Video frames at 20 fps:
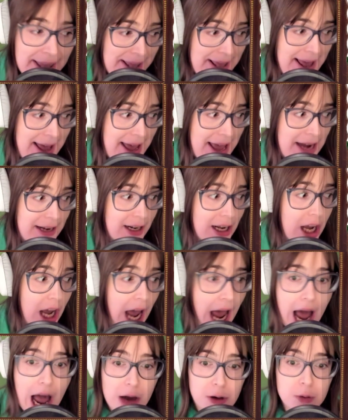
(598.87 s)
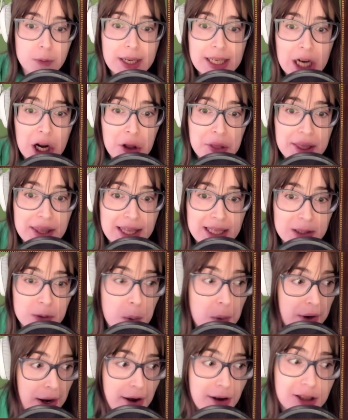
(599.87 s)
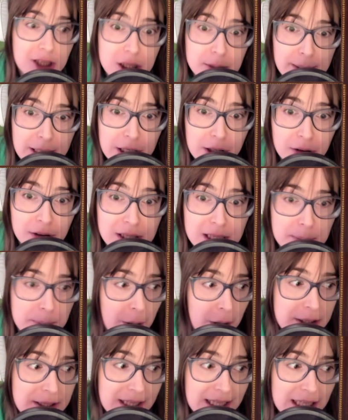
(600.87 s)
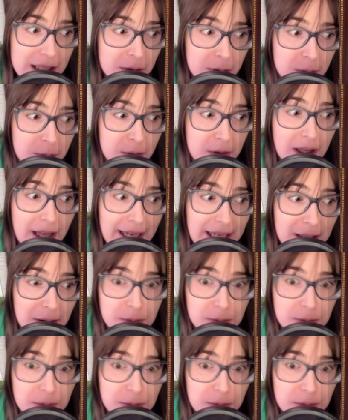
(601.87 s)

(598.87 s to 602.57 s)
and how do we know that this won't also be used to persecute, like,